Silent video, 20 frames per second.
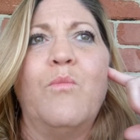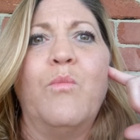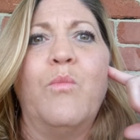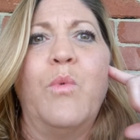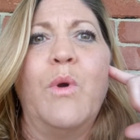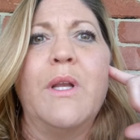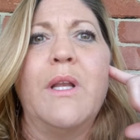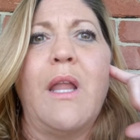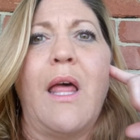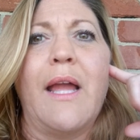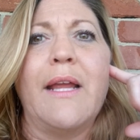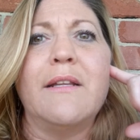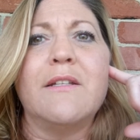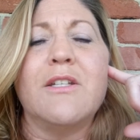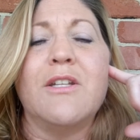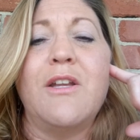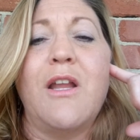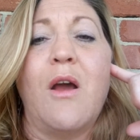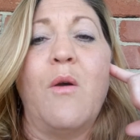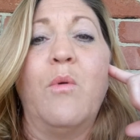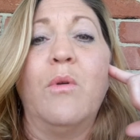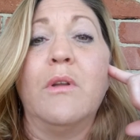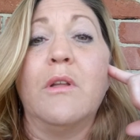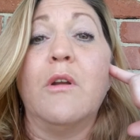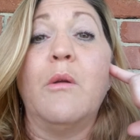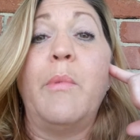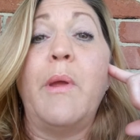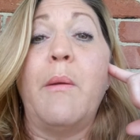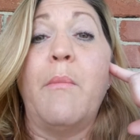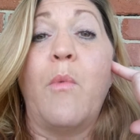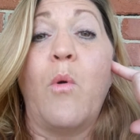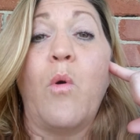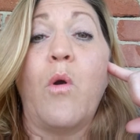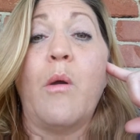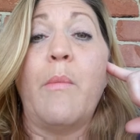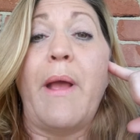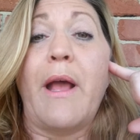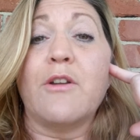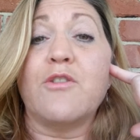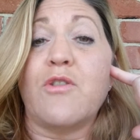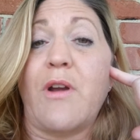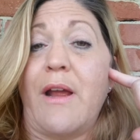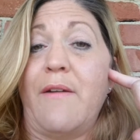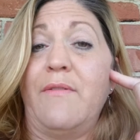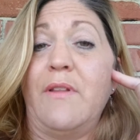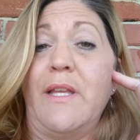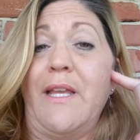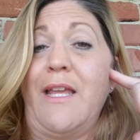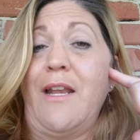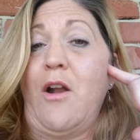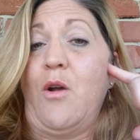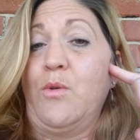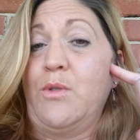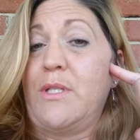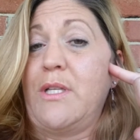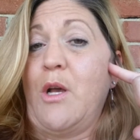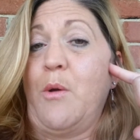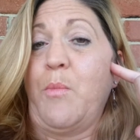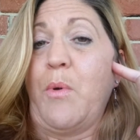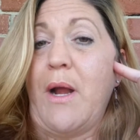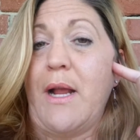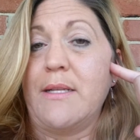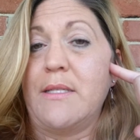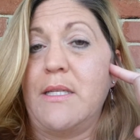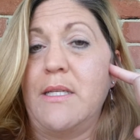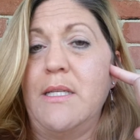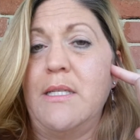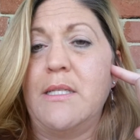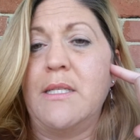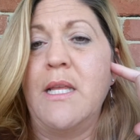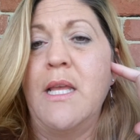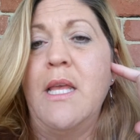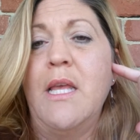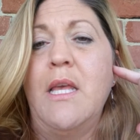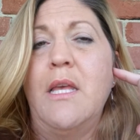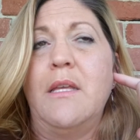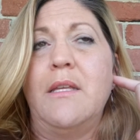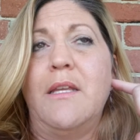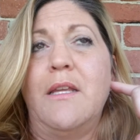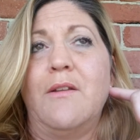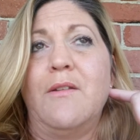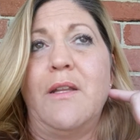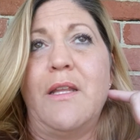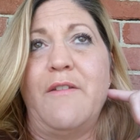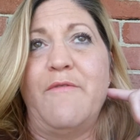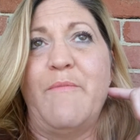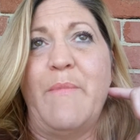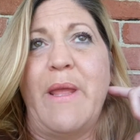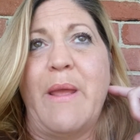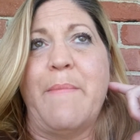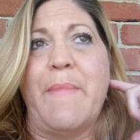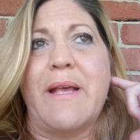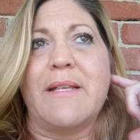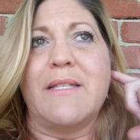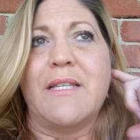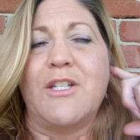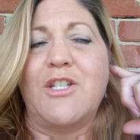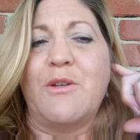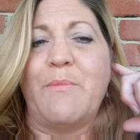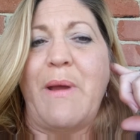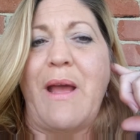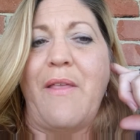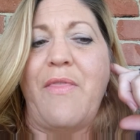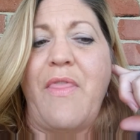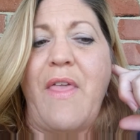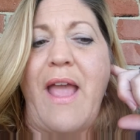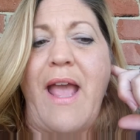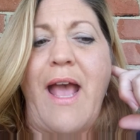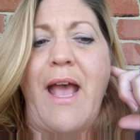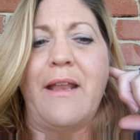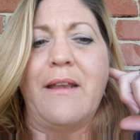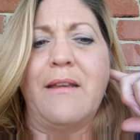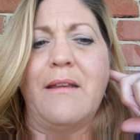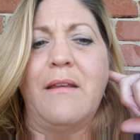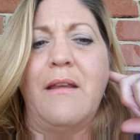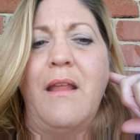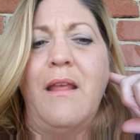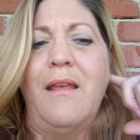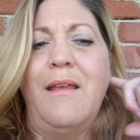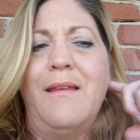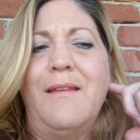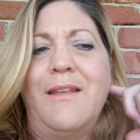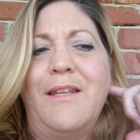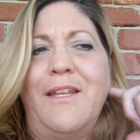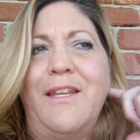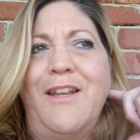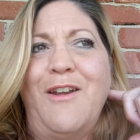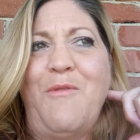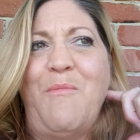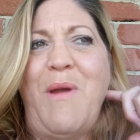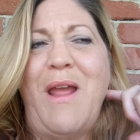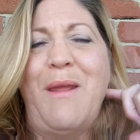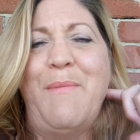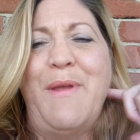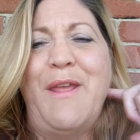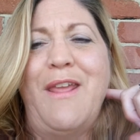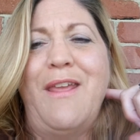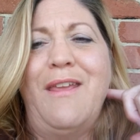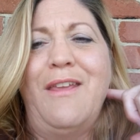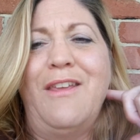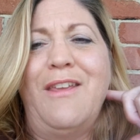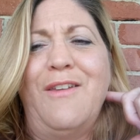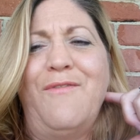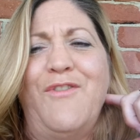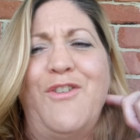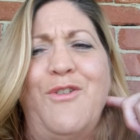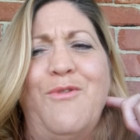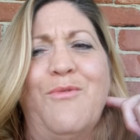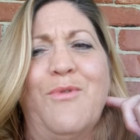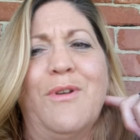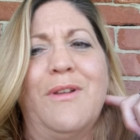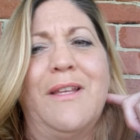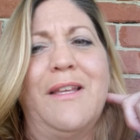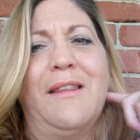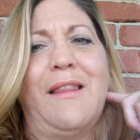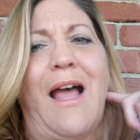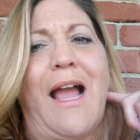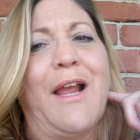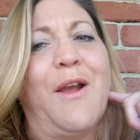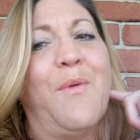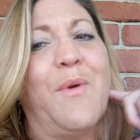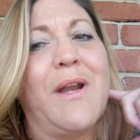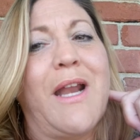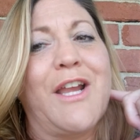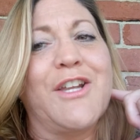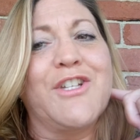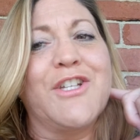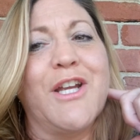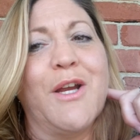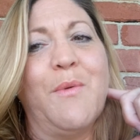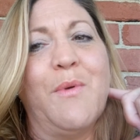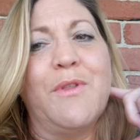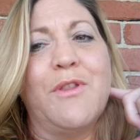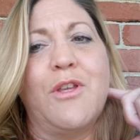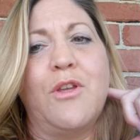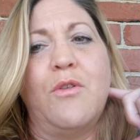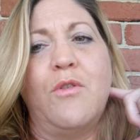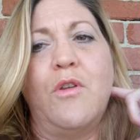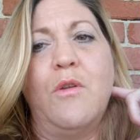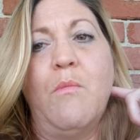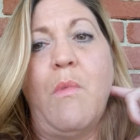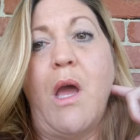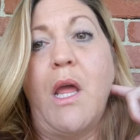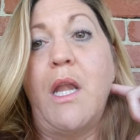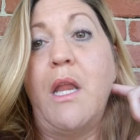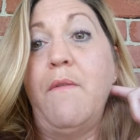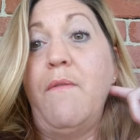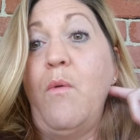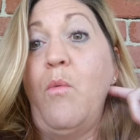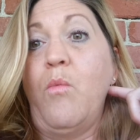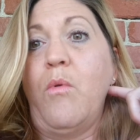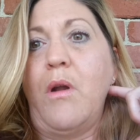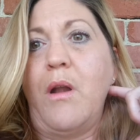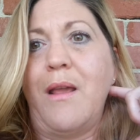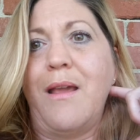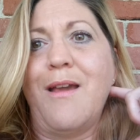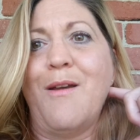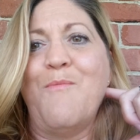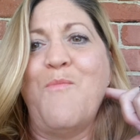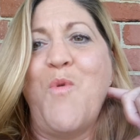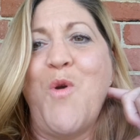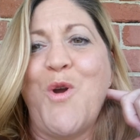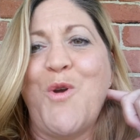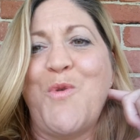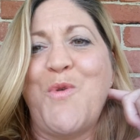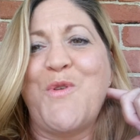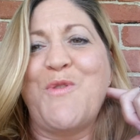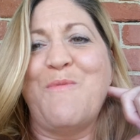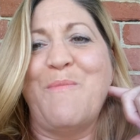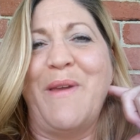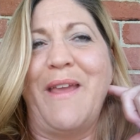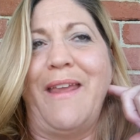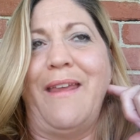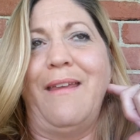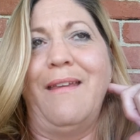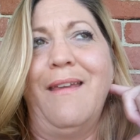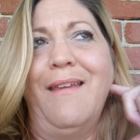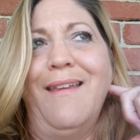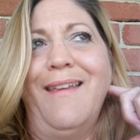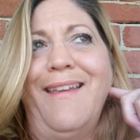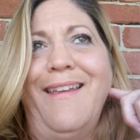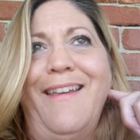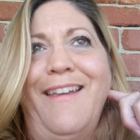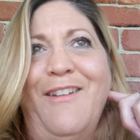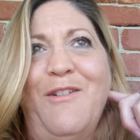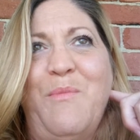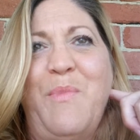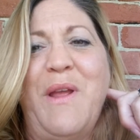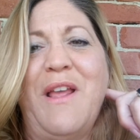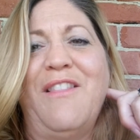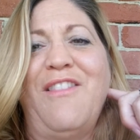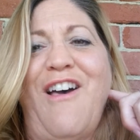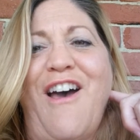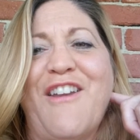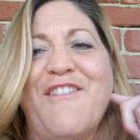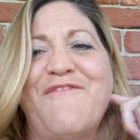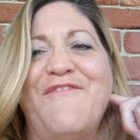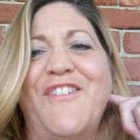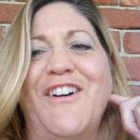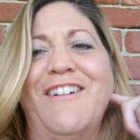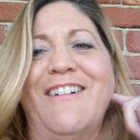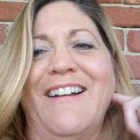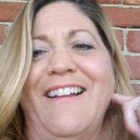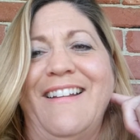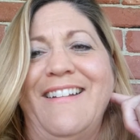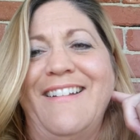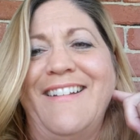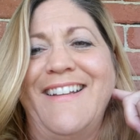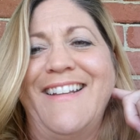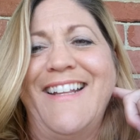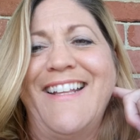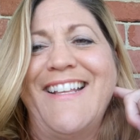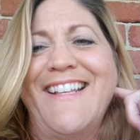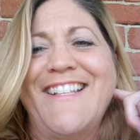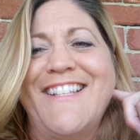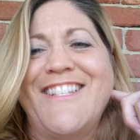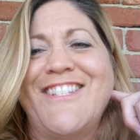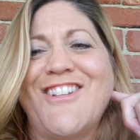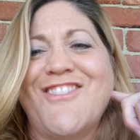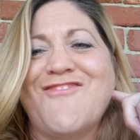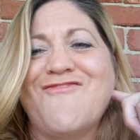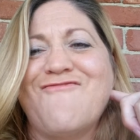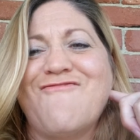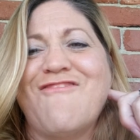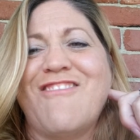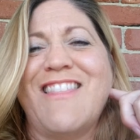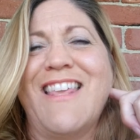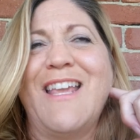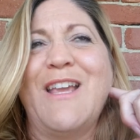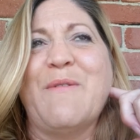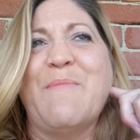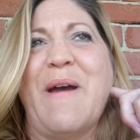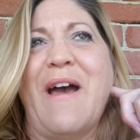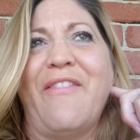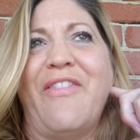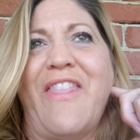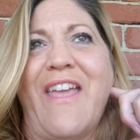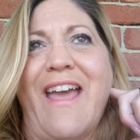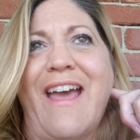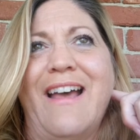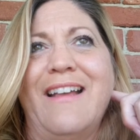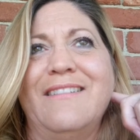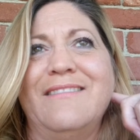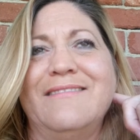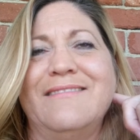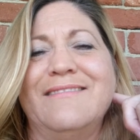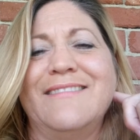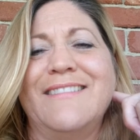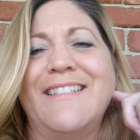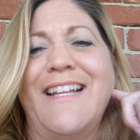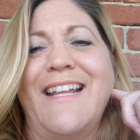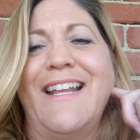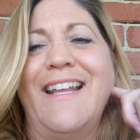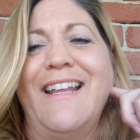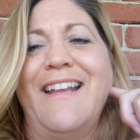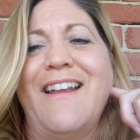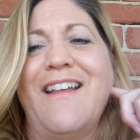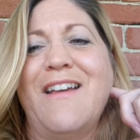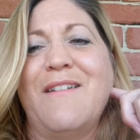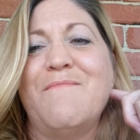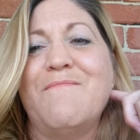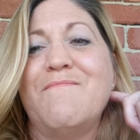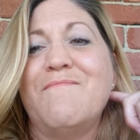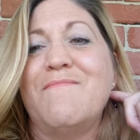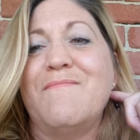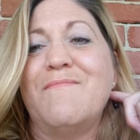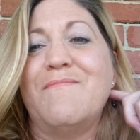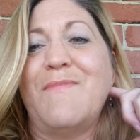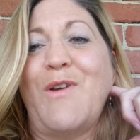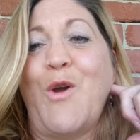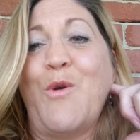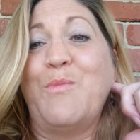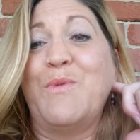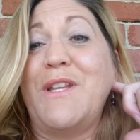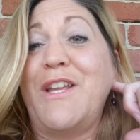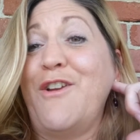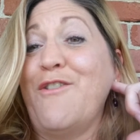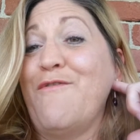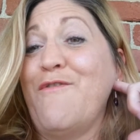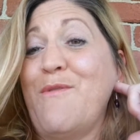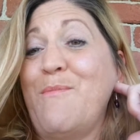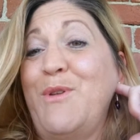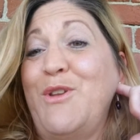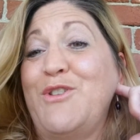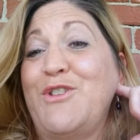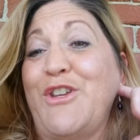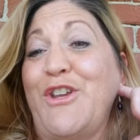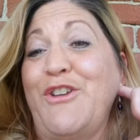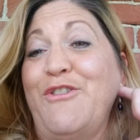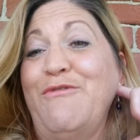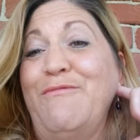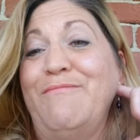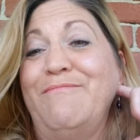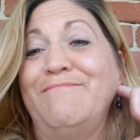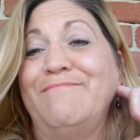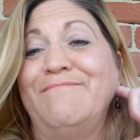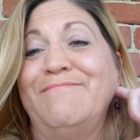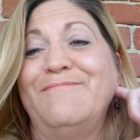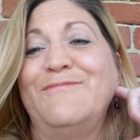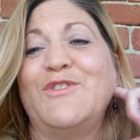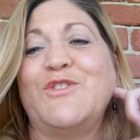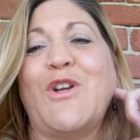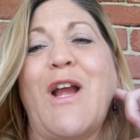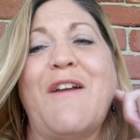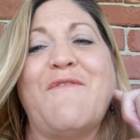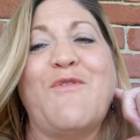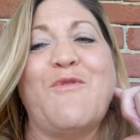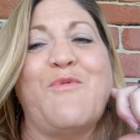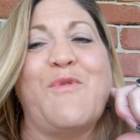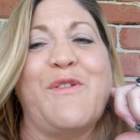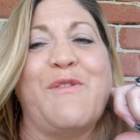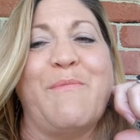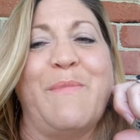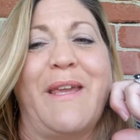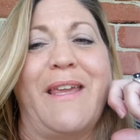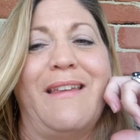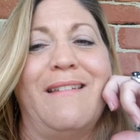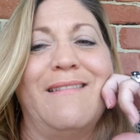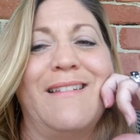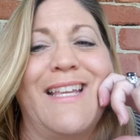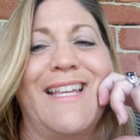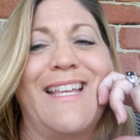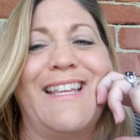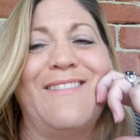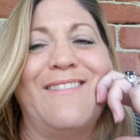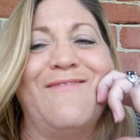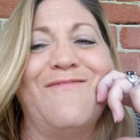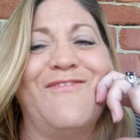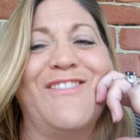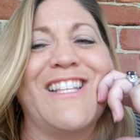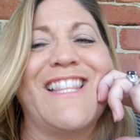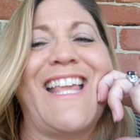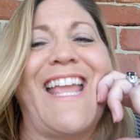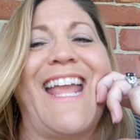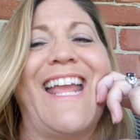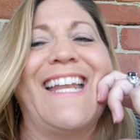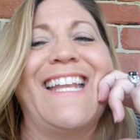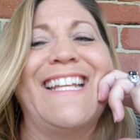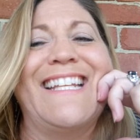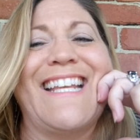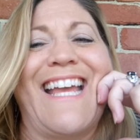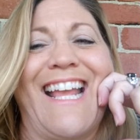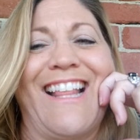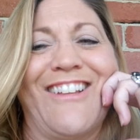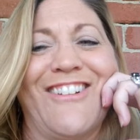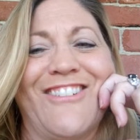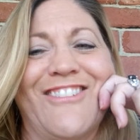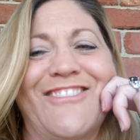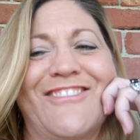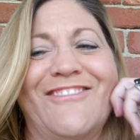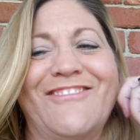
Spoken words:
would like to know a little bit more about traveling at wholesale prices, leave me a message about that. And maybe if you really like what I share with you, you might even want to come work with me. It'll be a lot of fun. So think about that, and hope to hear from you soon. Travel with me, with Candy Taylor.